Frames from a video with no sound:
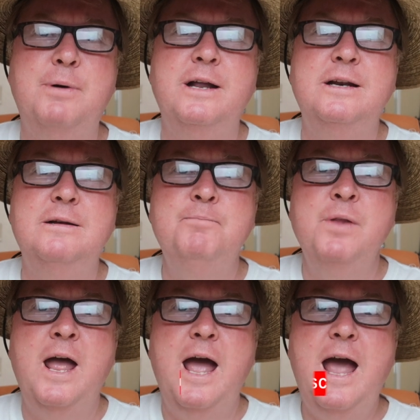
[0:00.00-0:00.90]
button
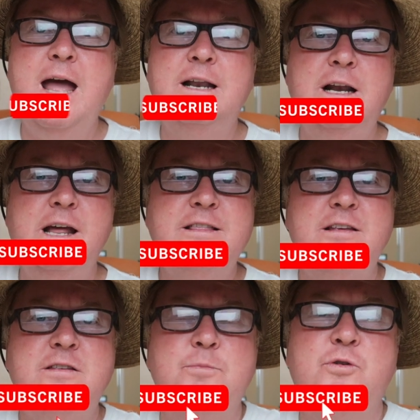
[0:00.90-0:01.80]
and click
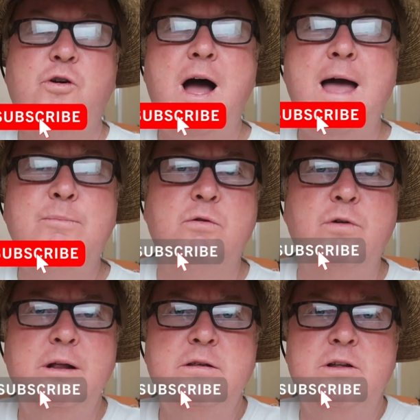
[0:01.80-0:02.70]
the subscribe. We're
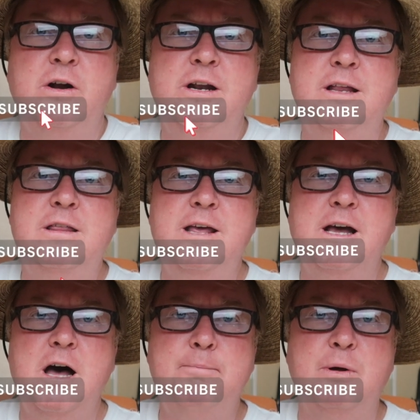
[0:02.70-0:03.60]
really starting to
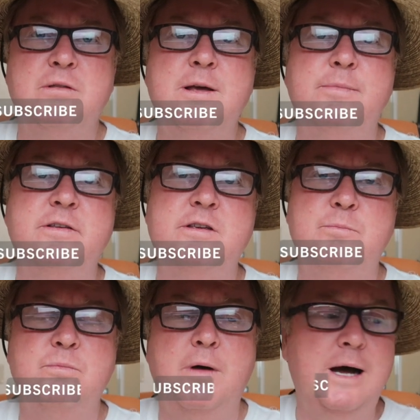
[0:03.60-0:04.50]
tick up on some of
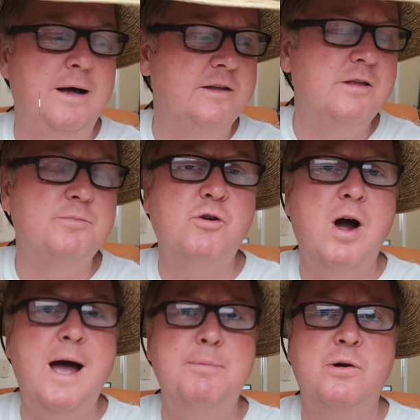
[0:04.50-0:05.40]
the
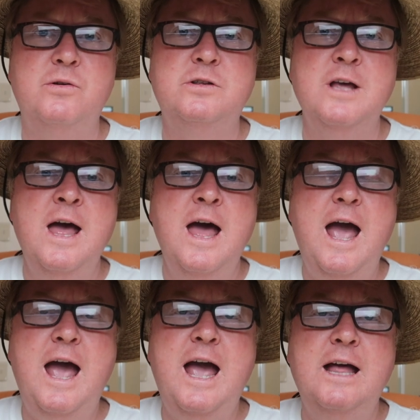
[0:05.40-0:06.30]
subscribers,
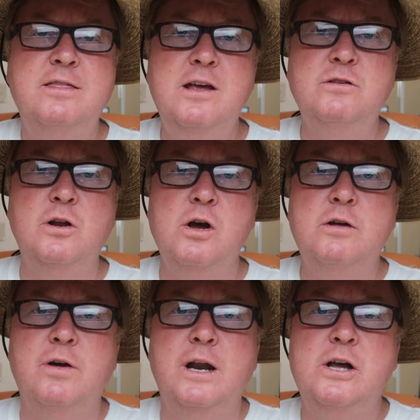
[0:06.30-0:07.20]
and things are
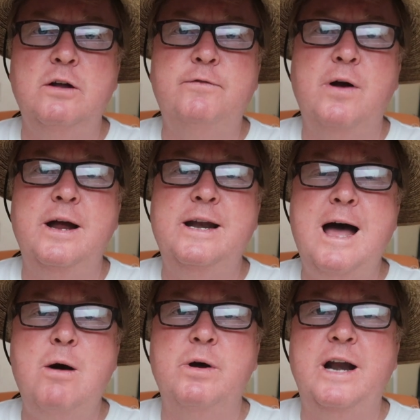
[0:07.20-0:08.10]
looking really good for right
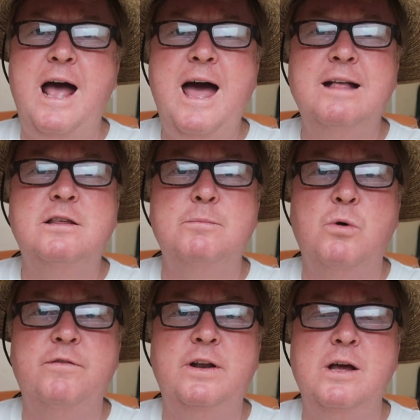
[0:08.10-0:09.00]
now. We're going to add some
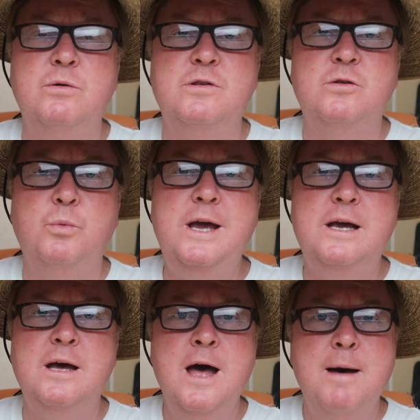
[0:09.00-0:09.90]
more videos this
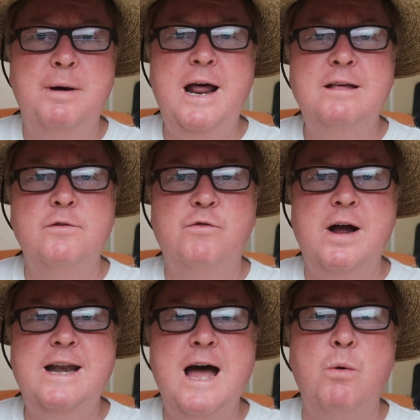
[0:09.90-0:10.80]
week, but as of
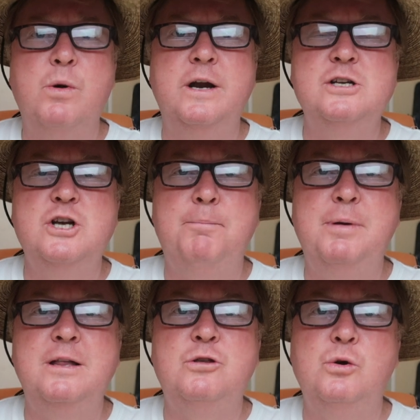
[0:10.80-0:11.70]
right now, we're going to jump
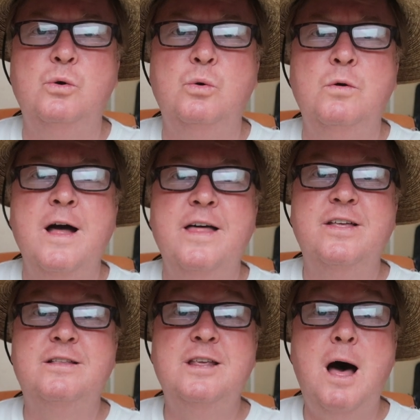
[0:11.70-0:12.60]
into
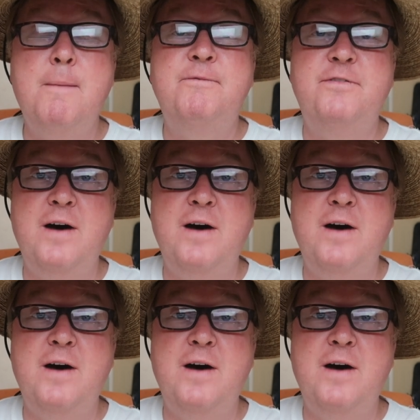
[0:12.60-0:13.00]
the top